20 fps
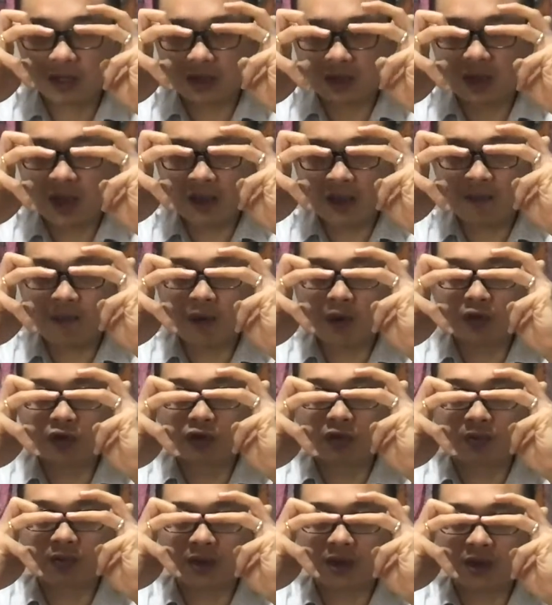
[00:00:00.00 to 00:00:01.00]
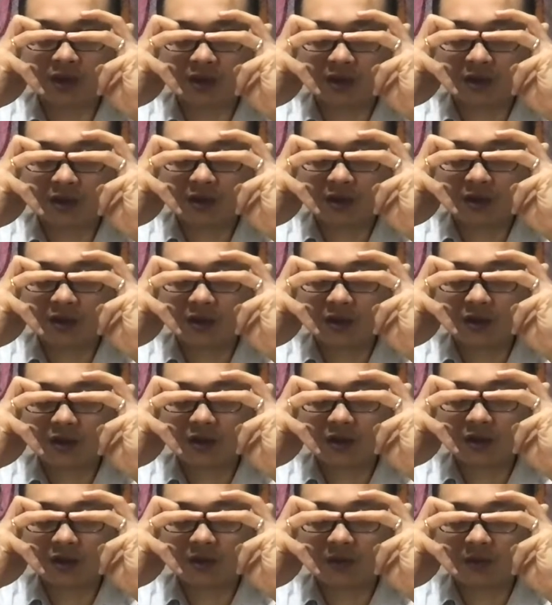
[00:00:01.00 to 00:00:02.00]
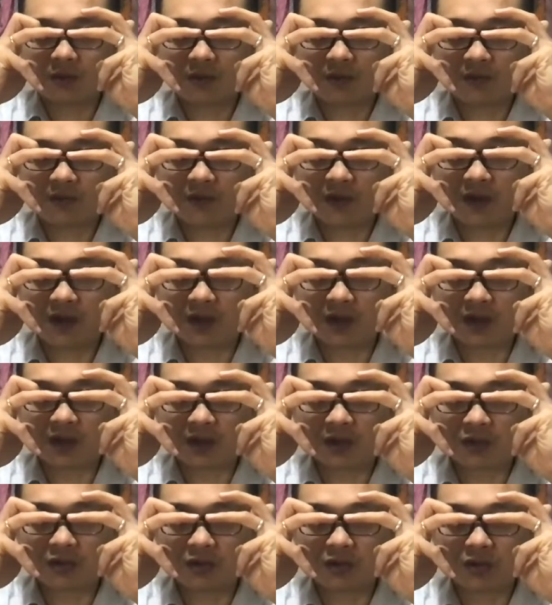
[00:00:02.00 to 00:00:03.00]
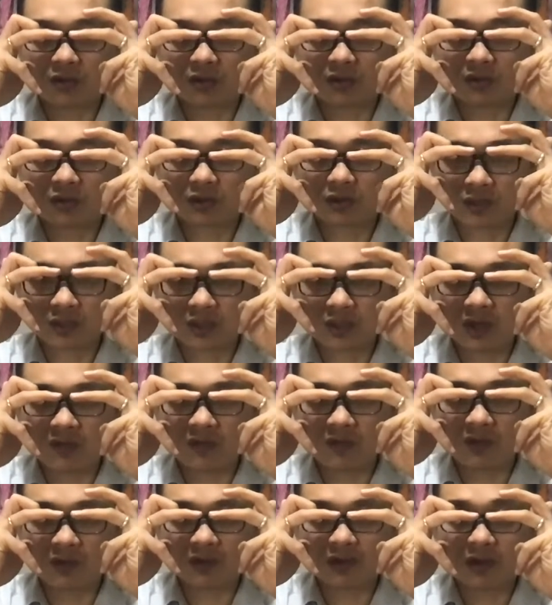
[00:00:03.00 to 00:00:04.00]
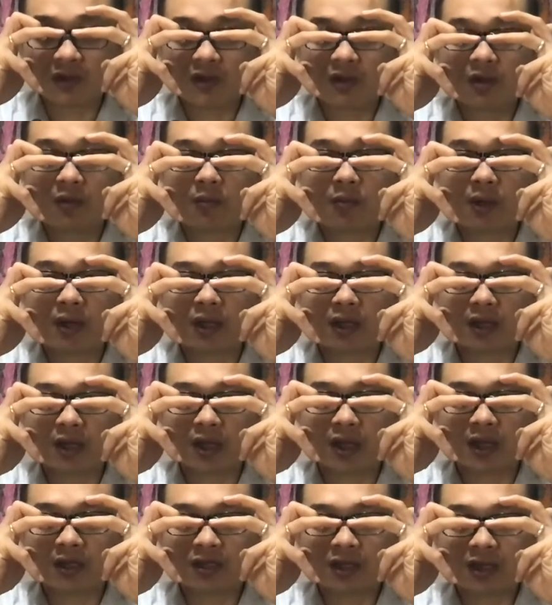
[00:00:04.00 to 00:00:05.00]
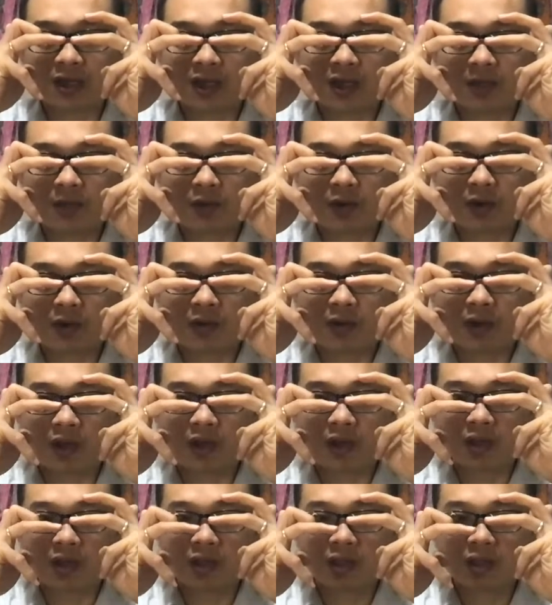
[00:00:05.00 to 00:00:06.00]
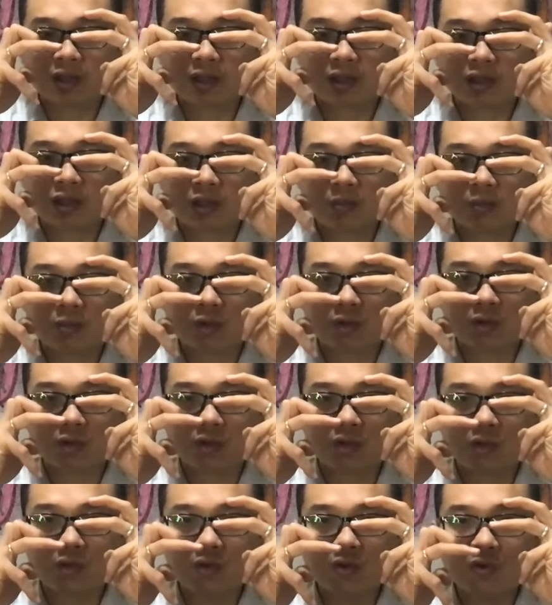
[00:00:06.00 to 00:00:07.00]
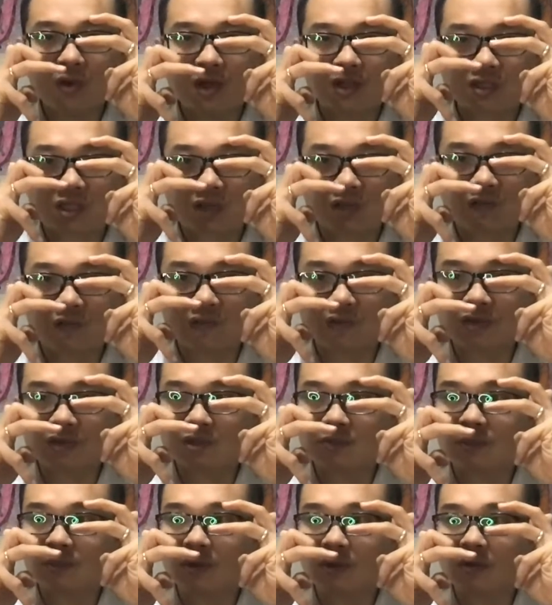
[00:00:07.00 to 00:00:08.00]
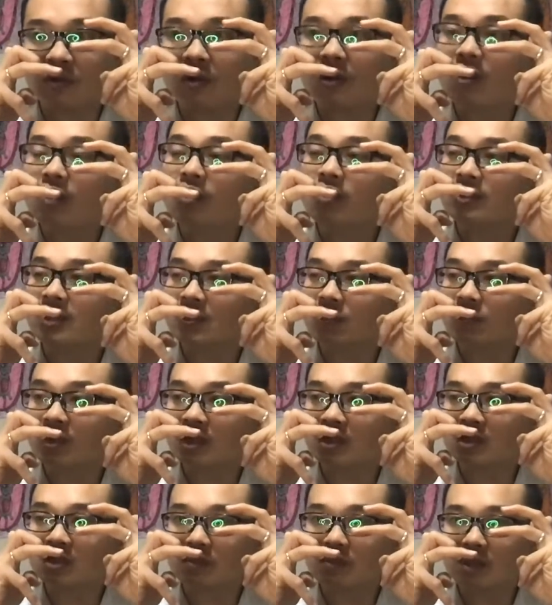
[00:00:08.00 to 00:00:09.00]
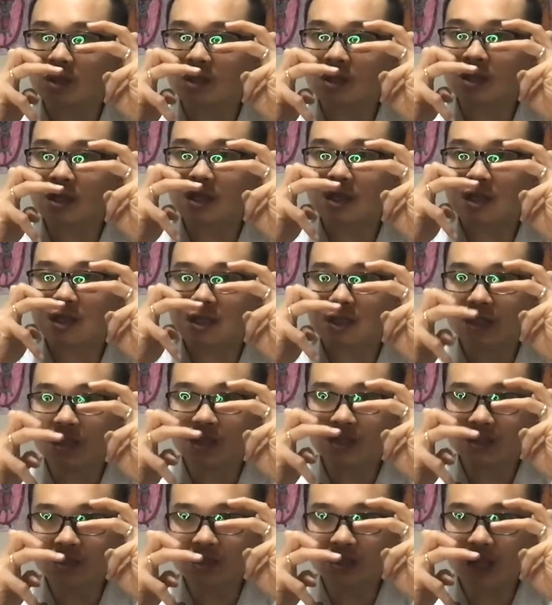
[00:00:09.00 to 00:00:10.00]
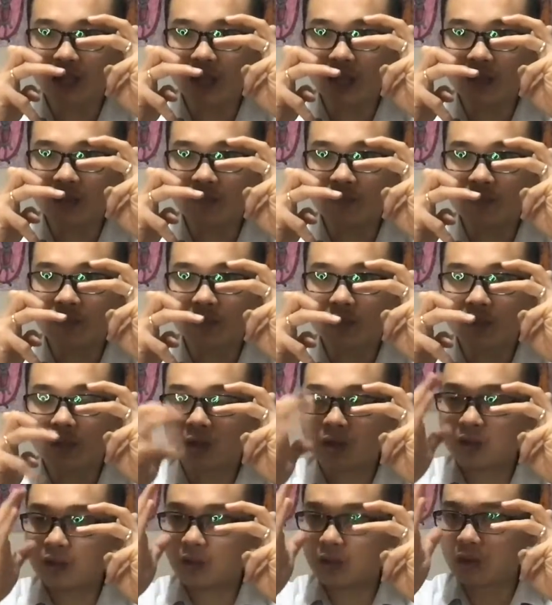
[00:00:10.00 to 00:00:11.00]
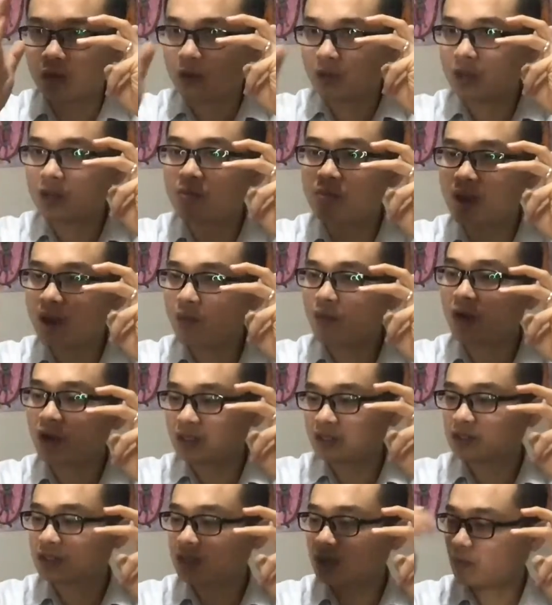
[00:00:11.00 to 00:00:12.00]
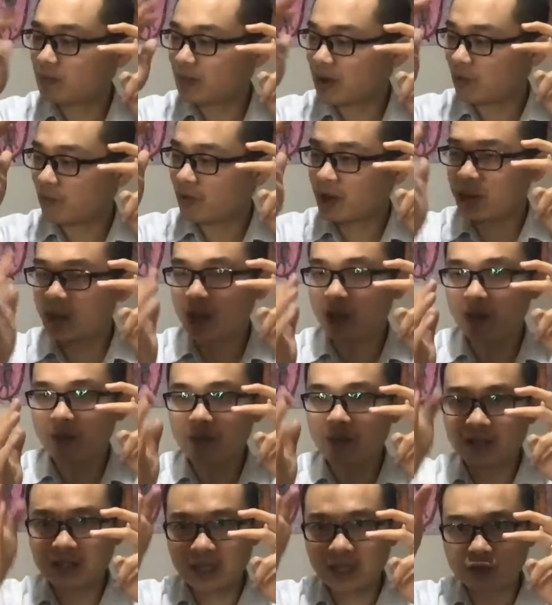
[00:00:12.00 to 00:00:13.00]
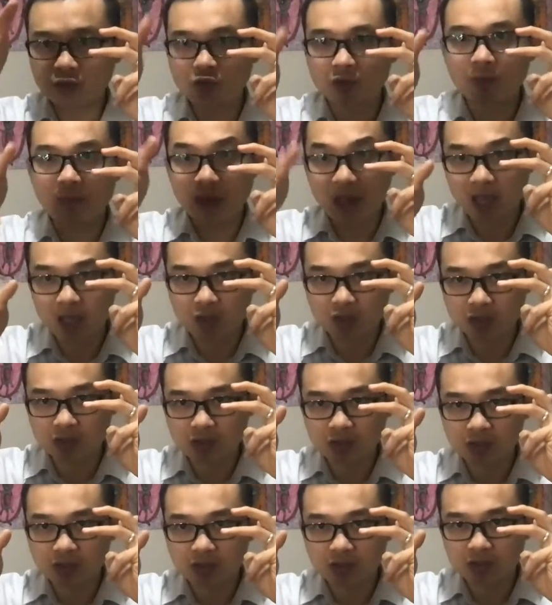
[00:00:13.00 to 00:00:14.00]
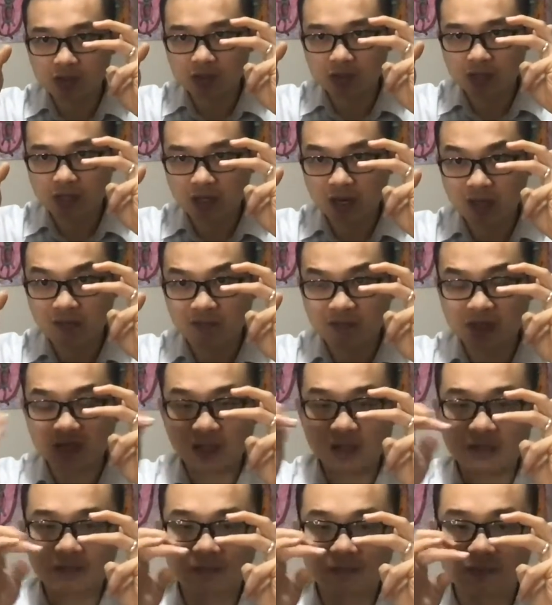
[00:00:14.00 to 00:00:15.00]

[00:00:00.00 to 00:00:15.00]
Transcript: that pulse to be feeling it too, so it's even. But as I keep going, oh, I start feel this pulse. What does it mean? This side, in my right side, my right hand, but actually patient left side.